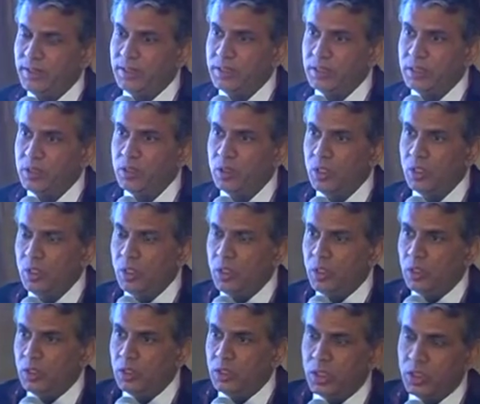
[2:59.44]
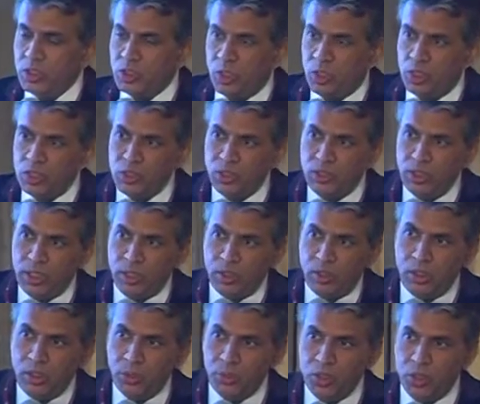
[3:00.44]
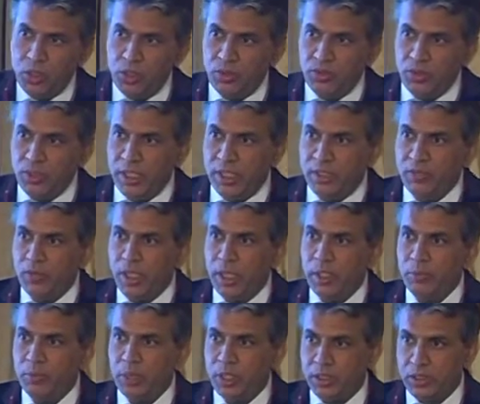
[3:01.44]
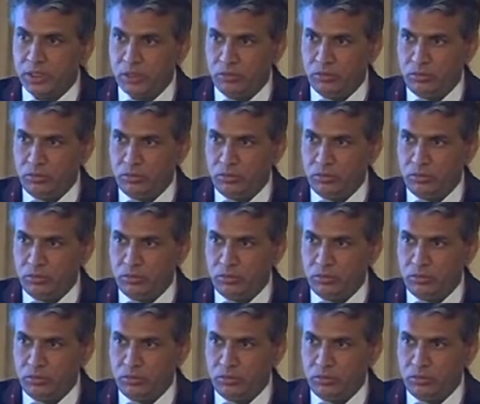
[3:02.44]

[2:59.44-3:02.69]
is there is also a contribution of the environment.